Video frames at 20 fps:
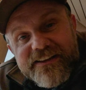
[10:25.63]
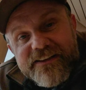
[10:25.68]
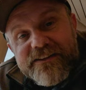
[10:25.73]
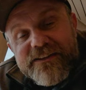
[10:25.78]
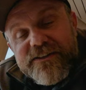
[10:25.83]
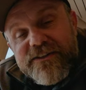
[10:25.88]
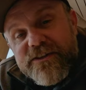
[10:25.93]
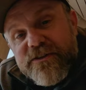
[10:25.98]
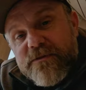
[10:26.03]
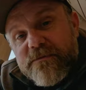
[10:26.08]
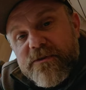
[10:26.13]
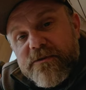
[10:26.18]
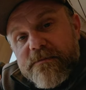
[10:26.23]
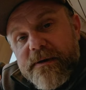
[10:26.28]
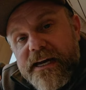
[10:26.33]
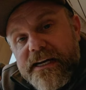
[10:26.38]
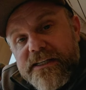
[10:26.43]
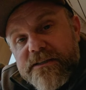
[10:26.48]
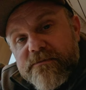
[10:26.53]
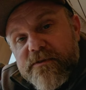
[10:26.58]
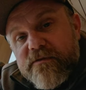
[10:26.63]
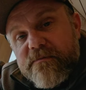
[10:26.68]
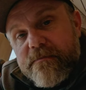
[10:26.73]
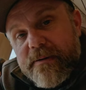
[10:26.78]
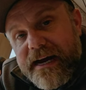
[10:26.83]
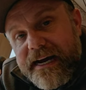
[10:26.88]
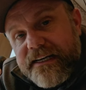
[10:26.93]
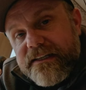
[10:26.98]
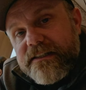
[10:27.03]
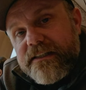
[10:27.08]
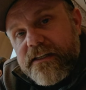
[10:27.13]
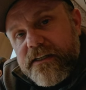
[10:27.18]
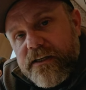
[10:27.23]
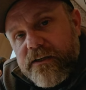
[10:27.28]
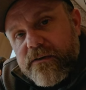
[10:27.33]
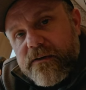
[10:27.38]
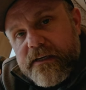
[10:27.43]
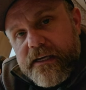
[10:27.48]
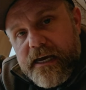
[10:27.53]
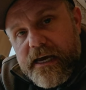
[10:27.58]
the decision was made to move back to
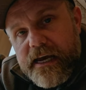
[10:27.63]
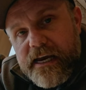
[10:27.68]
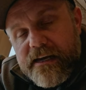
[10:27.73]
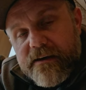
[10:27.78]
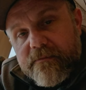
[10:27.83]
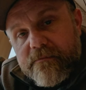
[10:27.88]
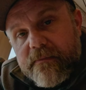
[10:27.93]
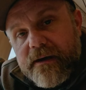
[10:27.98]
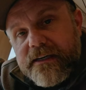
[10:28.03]
the UK.